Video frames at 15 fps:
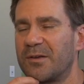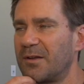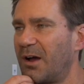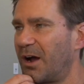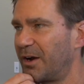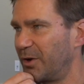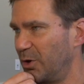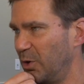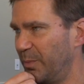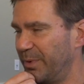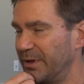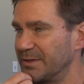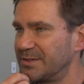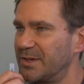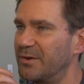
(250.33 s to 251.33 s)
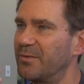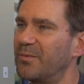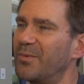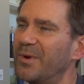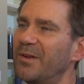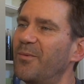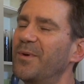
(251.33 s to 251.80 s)
On open. So
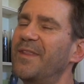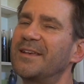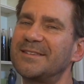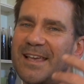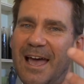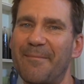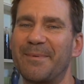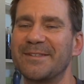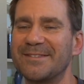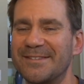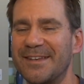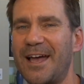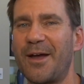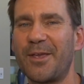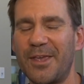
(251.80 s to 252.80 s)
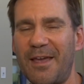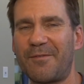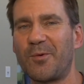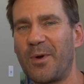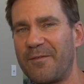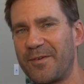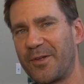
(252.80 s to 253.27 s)
when this happens, you have to
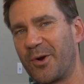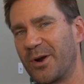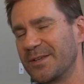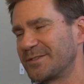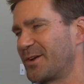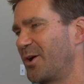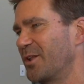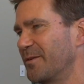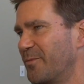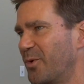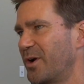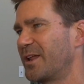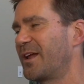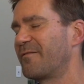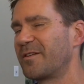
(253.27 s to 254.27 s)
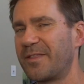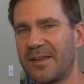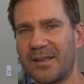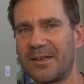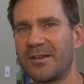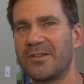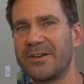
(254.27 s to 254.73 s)
wait for the earnings call in the morning,
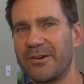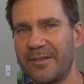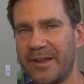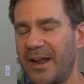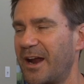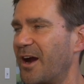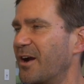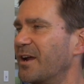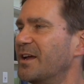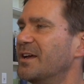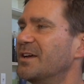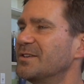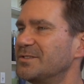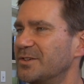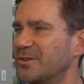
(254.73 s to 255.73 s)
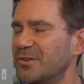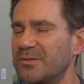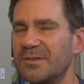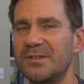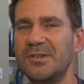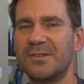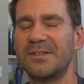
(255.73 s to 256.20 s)
everything clear the air. So you
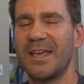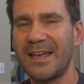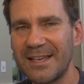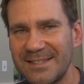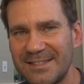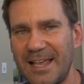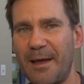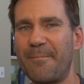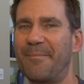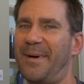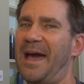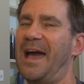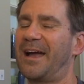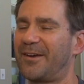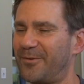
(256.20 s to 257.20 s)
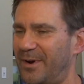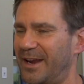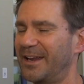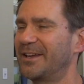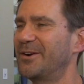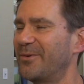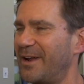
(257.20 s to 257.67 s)
take a step back, right?
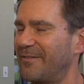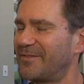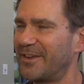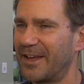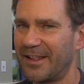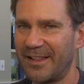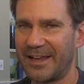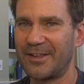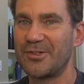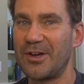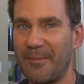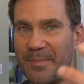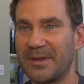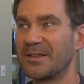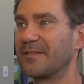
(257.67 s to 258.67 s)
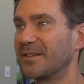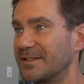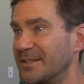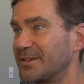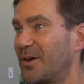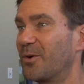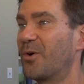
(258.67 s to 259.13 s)
You don't have to like jump into this
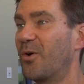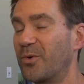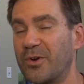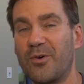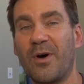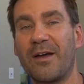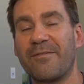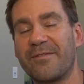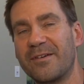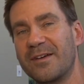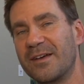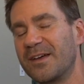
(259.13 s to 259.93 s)
and go, oh no, I've